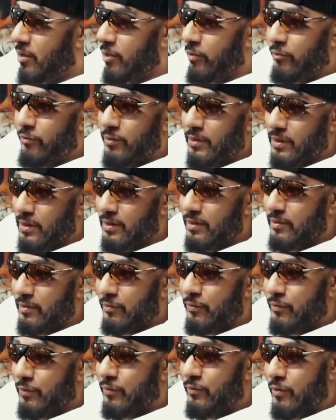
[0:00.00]
long for
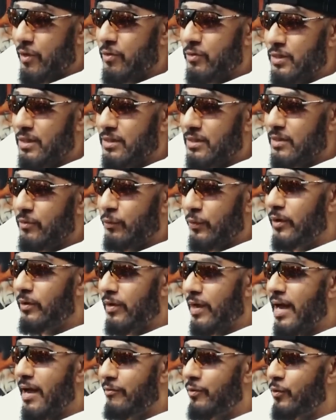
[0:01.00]
for verses, if we're
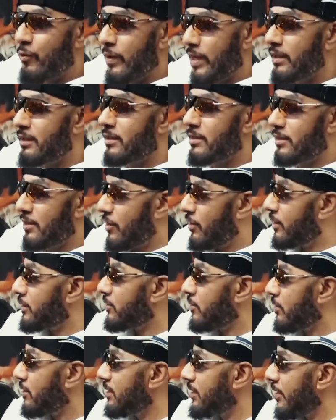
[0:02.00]
gonna have you wait this long,
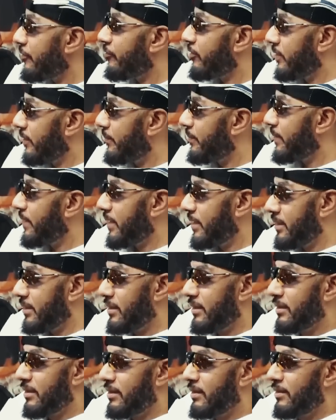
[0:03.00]
it's gonna definitely
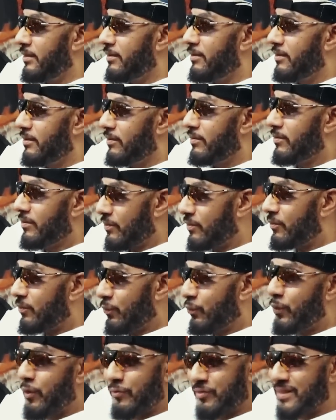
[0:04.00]
be worth
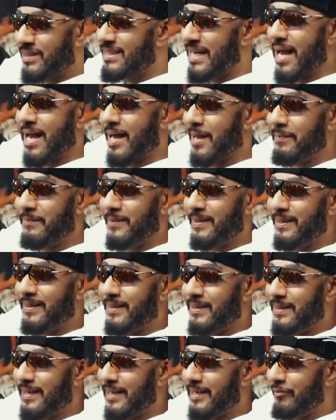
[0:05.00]
it. Worth the time.
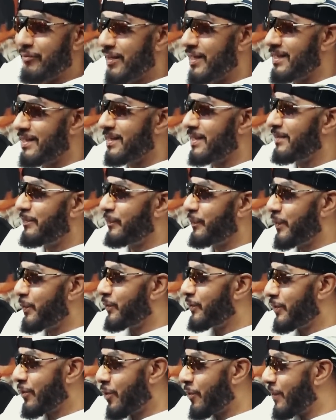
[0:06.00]
Right. Like if anything
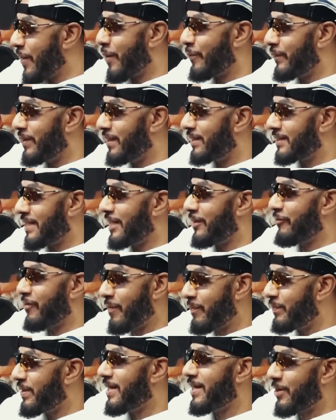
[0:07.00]
people know about me is like if
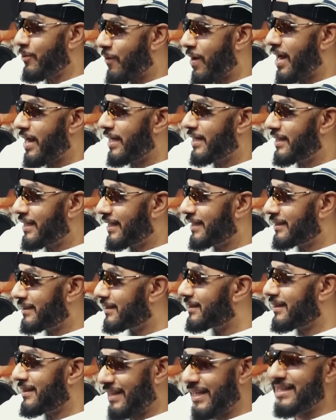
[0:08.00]
I'm being quiet, like
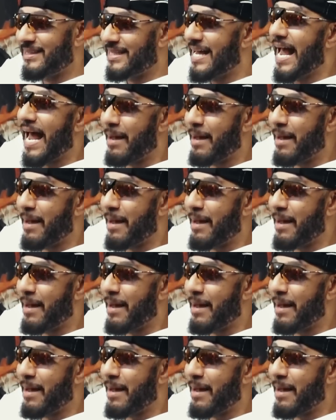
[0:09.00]
things are